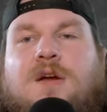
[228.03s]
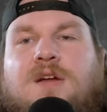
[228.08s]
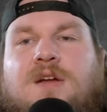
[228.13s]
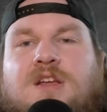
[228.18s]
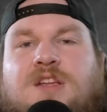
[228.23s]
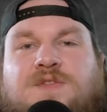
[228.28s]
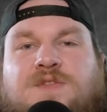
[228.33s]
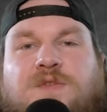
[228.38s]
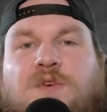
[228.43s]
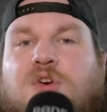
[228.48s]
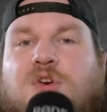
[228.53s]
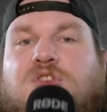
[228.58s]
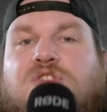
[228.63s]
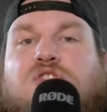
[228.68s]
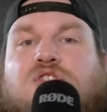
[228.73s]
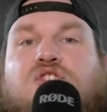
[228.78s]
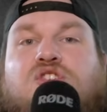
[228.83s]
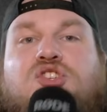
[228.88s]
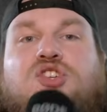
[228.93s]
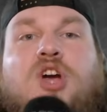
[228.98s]
as far as
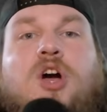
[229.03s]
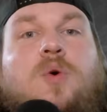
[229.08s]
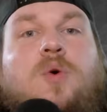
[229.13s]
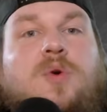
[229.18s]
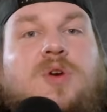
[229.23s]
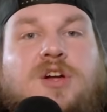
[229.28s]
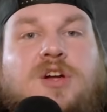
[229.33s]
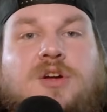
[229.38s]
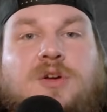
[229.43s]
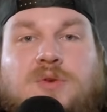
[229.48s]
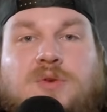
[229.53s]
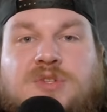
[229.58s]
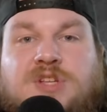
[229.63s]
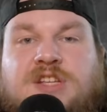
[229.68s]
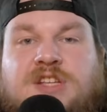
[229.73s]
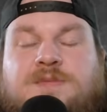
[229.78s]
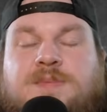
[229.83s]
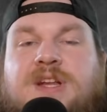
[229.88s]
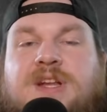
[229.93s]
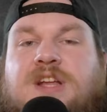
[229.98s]
the show goes
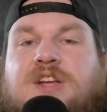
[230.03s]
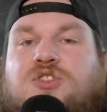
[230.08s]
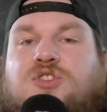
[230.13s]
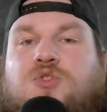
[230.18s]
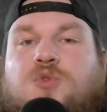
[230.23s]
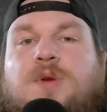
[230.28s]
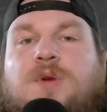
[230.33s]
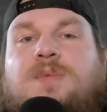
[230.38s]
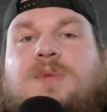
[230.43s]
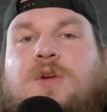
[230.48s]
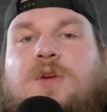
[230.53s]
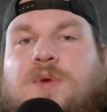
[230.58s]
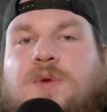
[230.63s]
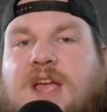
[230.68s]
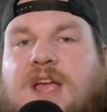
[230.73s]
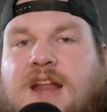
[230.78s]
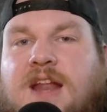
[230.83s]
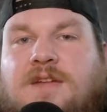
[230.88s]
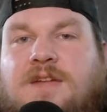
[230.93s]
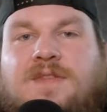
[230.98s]
has been extremely
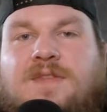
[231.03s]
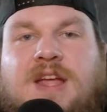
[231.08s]
creative,